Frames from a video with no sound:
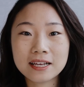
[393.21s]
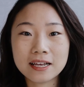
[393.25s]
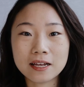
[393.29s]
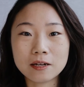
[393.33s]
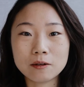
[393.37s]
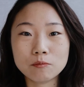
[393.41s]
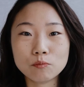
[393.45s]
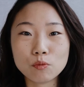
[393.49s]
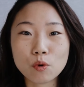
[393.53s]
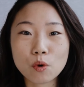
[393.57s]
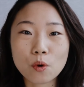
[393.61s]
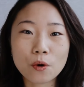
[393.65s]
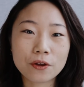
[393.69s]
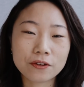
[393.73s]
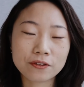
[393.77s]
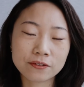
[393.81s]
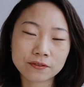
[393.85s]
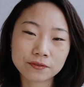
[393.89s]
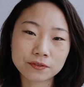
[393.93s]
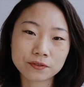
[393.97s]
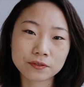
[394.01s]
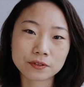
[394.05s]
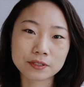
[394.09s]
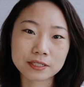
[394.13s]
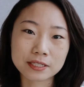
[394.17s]
and more
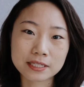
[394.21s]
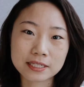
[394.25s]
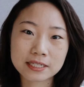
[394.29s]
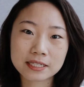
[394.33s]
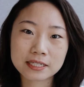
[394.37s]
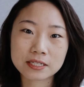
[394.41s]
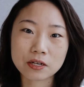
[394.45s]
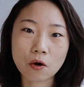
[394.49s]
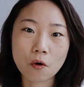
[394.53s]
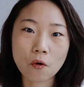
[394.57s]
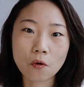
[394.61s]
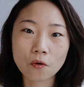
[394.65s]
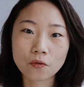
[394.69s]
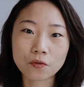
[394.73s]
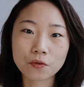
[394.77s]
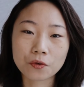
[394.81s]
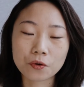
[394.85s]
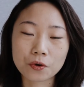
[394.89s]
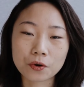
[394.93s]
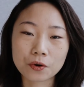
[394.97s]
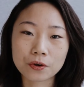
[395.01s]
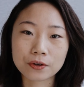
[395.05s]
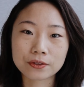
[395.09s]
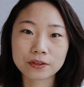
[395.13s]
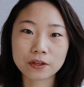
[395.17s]
influence
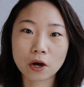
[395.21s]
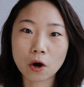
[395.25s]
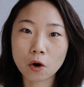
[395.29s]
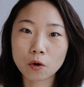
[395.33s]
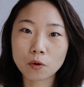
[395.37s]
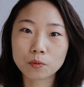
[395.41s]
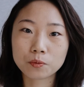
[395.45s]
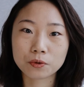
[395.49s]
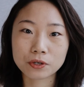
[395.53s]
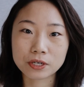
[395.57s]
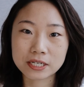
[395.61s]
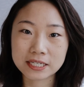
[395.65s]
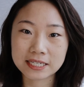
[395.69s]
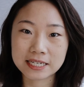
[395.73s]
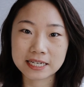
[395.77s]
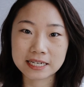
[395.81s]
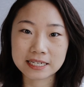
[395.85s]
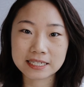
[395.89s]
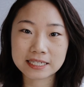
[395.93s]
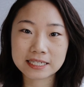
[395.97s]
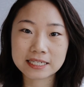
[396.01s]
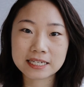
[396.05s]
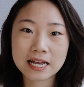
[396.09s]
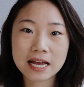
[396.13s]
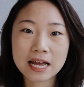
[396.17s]
over the whole
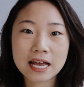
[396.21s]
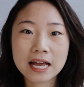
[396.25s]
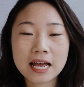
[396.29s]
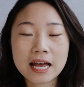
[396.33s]
process